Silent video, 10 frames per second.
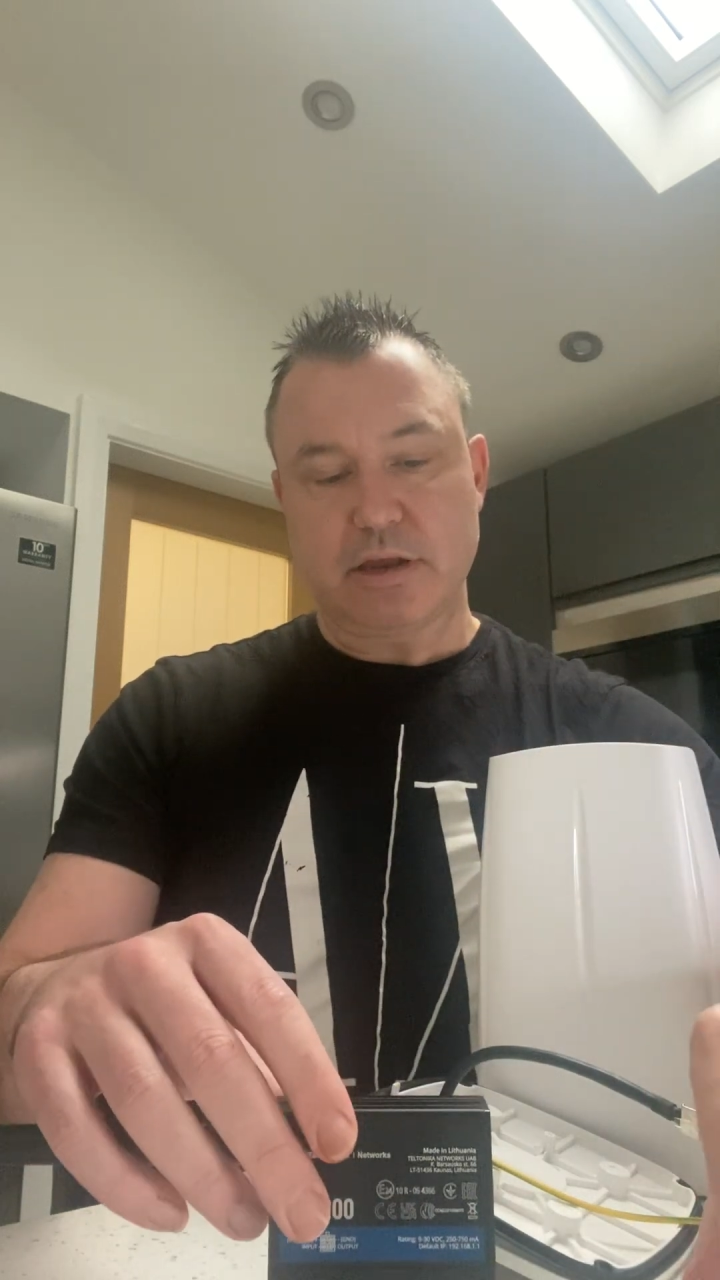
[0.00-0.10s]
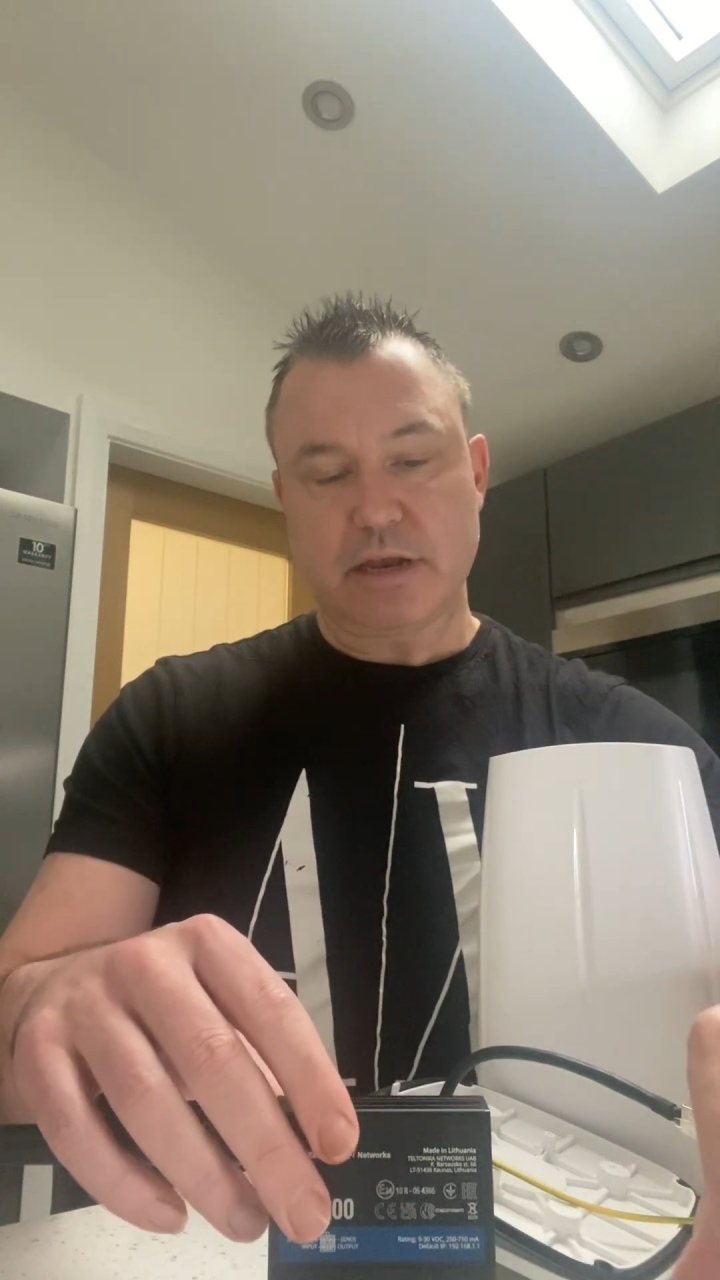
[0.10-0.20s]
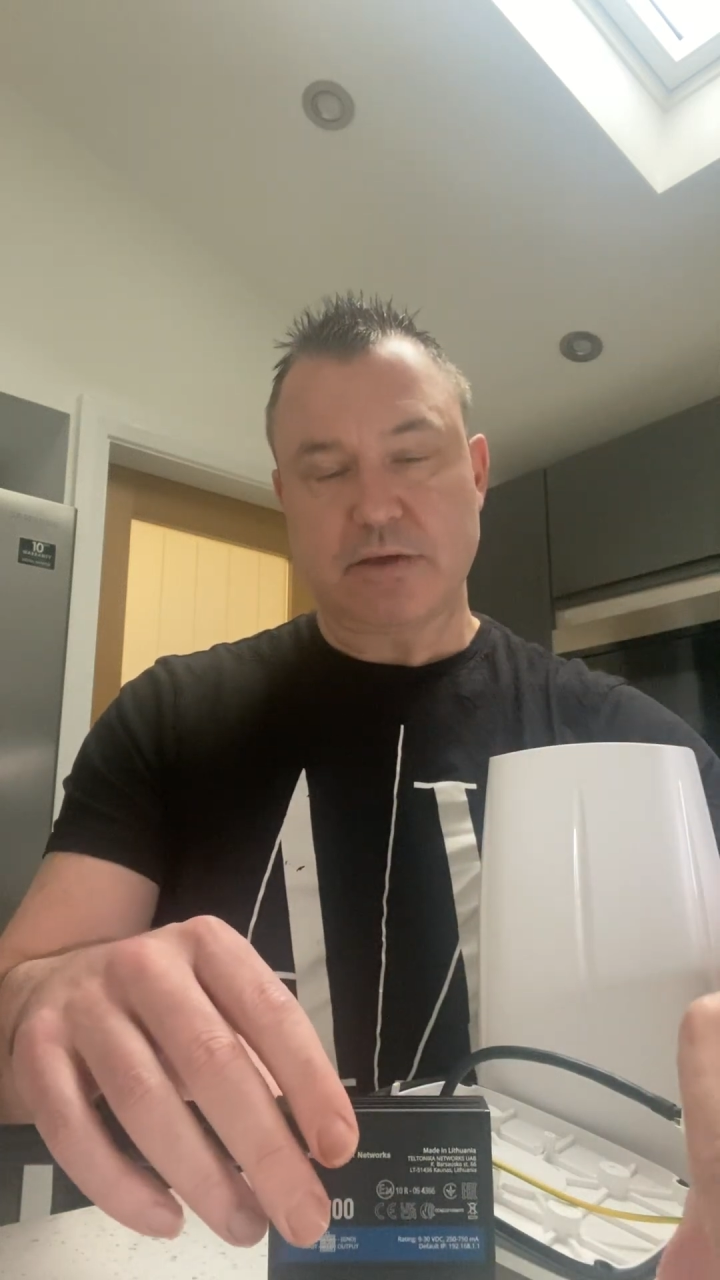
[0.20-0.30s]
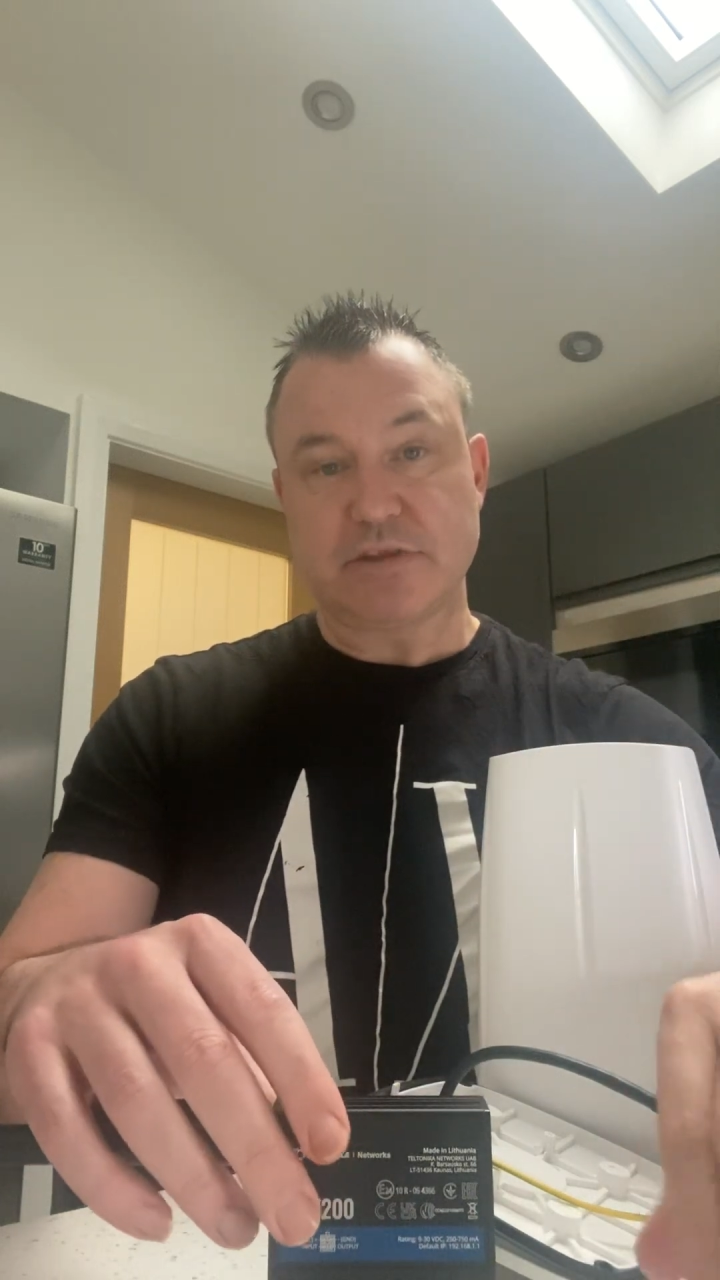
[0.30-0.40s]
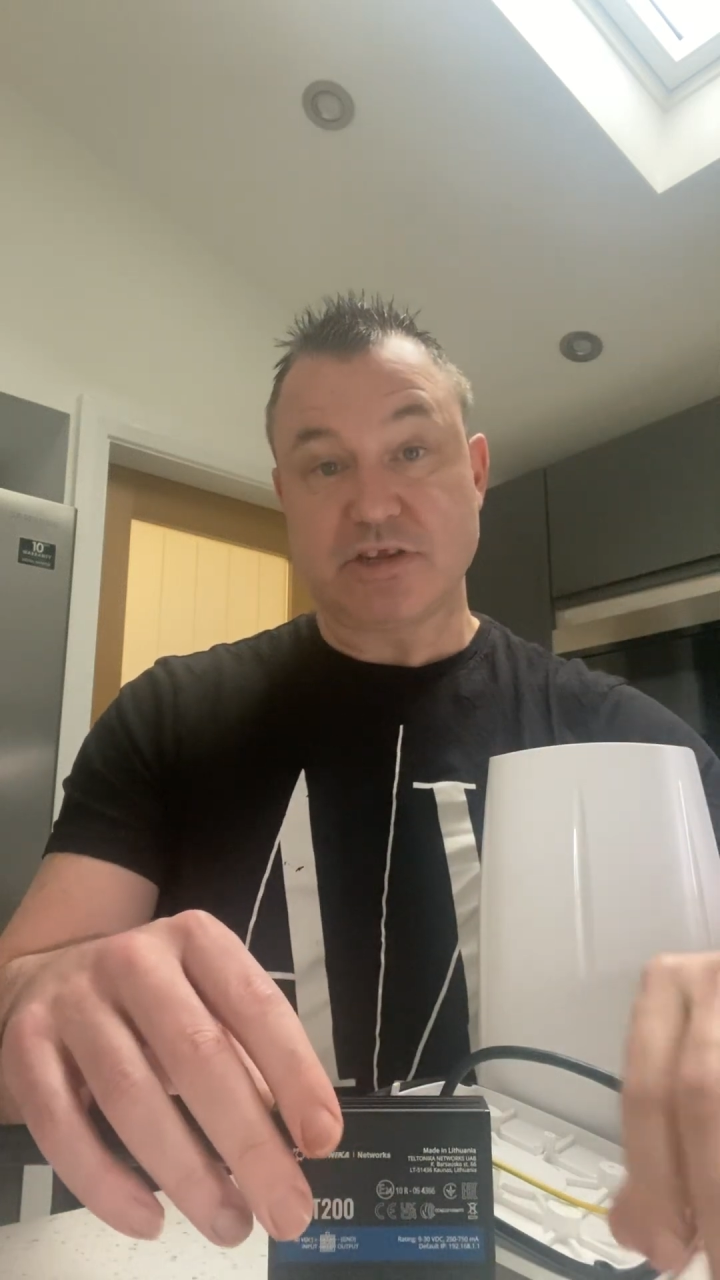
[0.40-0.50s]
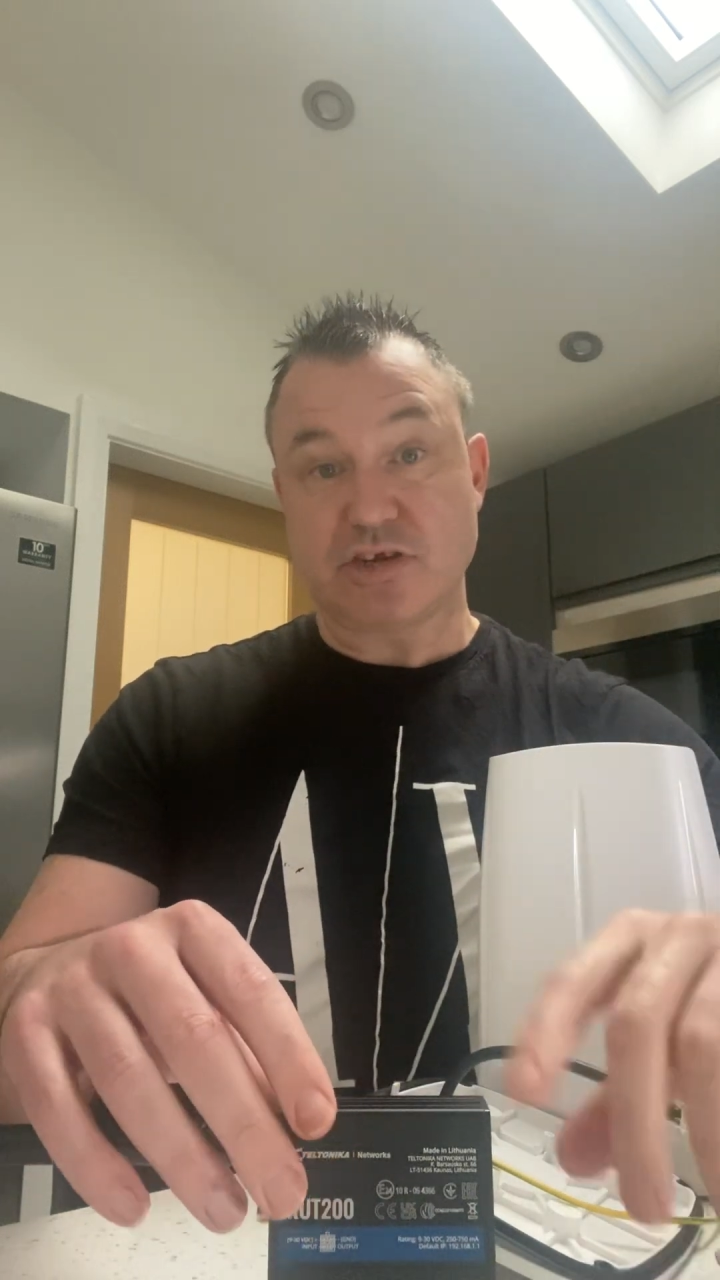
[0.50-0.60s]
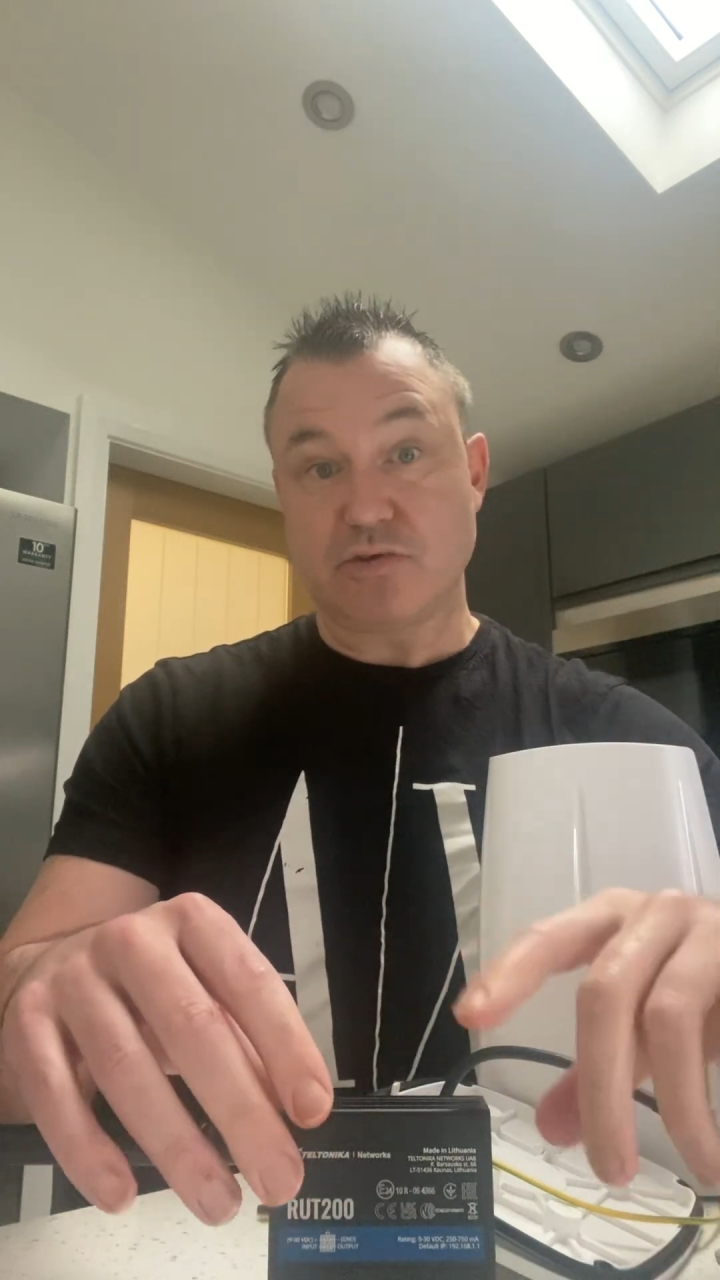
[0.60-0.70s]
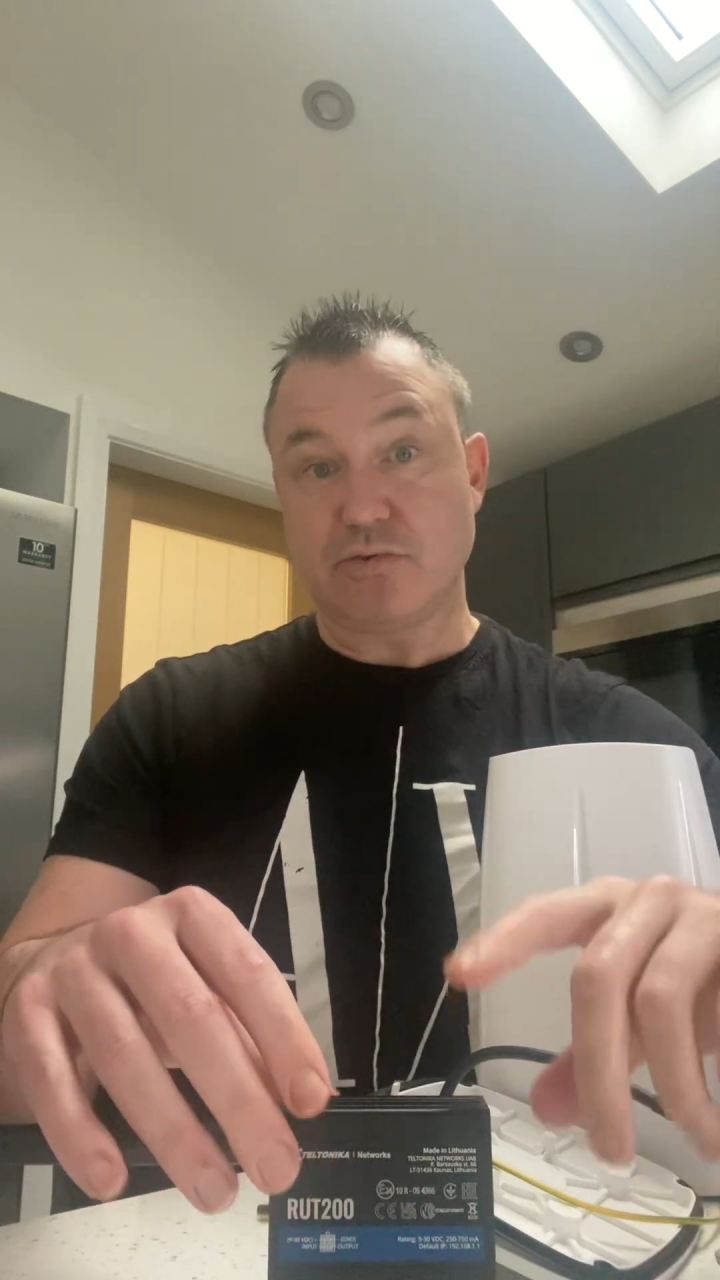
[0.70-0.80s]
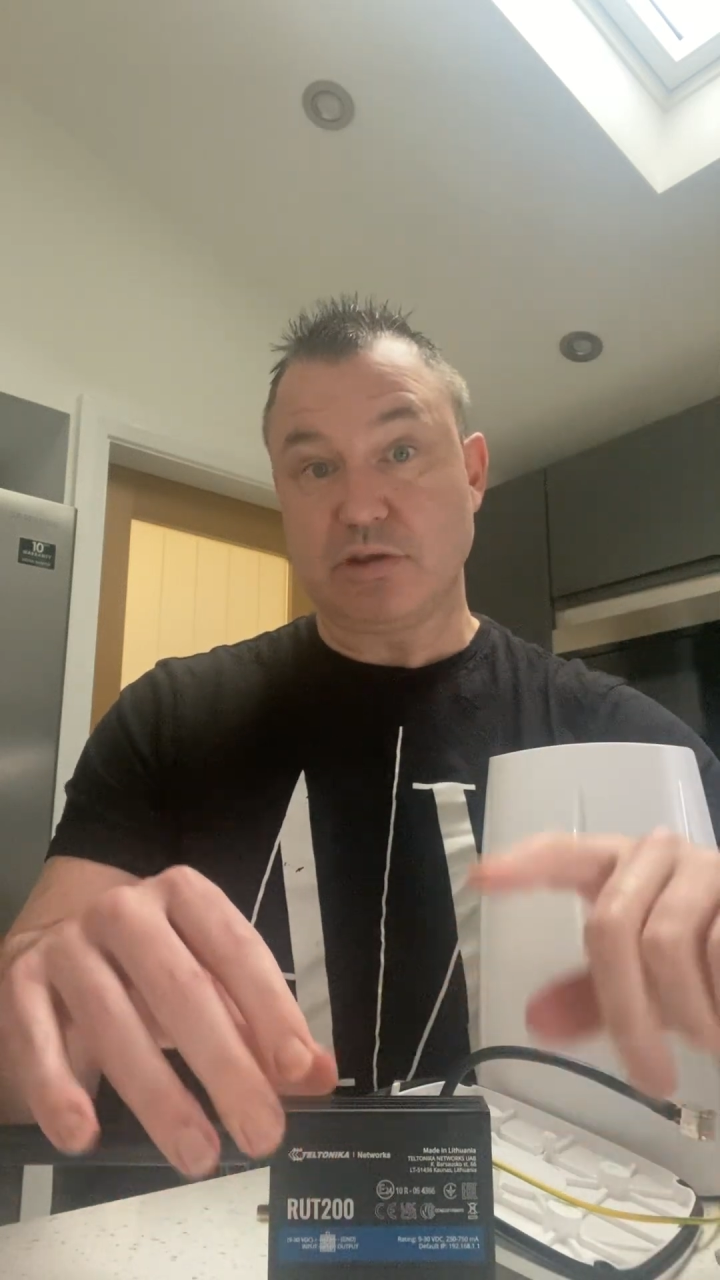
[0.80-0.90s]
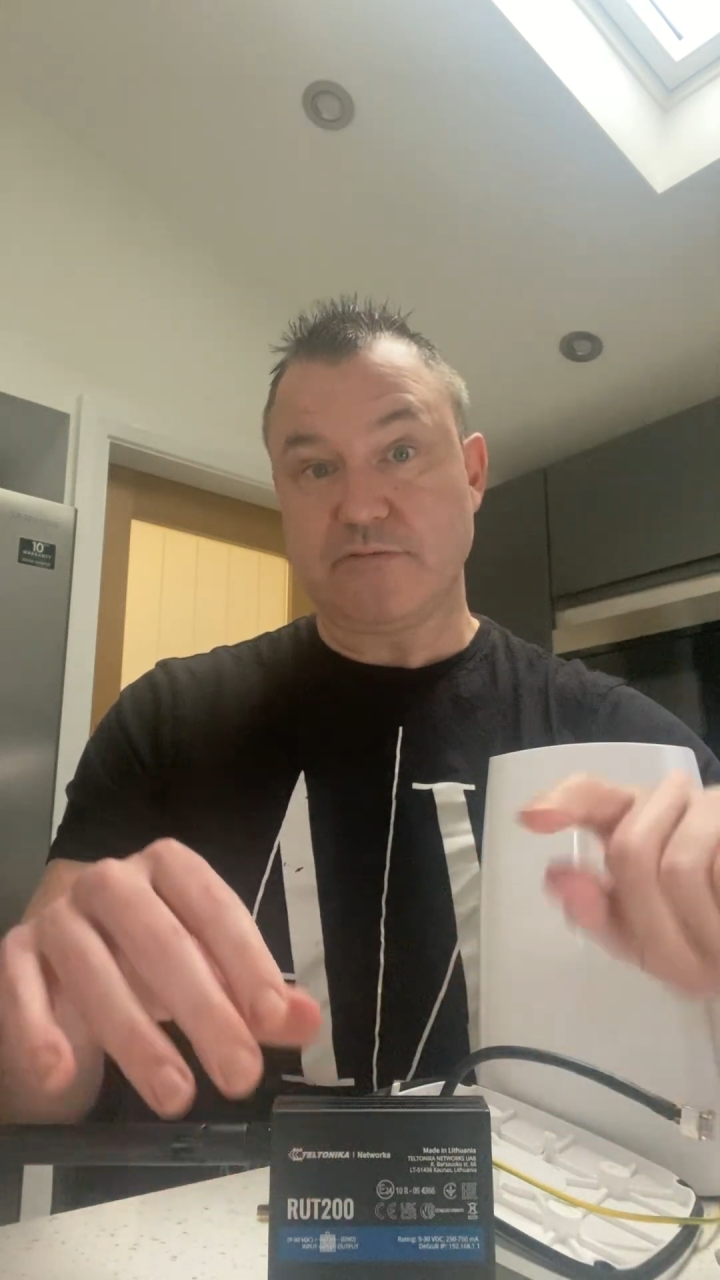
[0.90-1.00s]
Now there's a
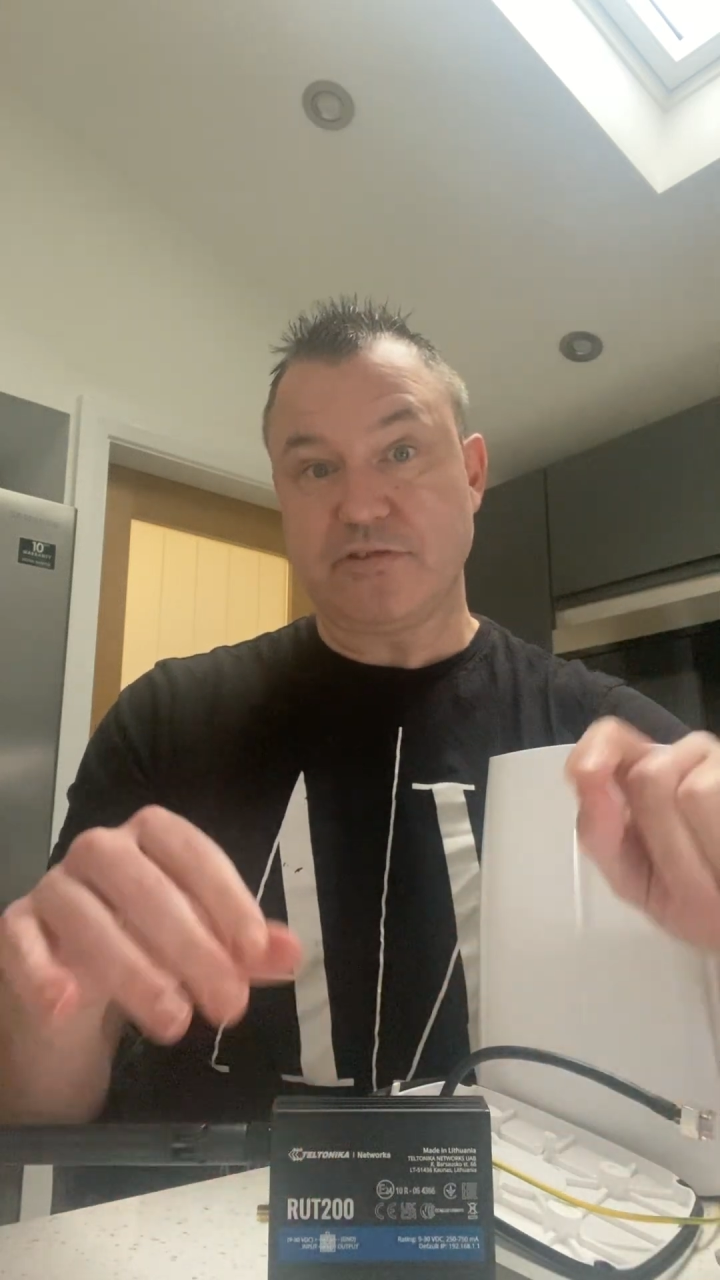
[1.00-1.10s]
school of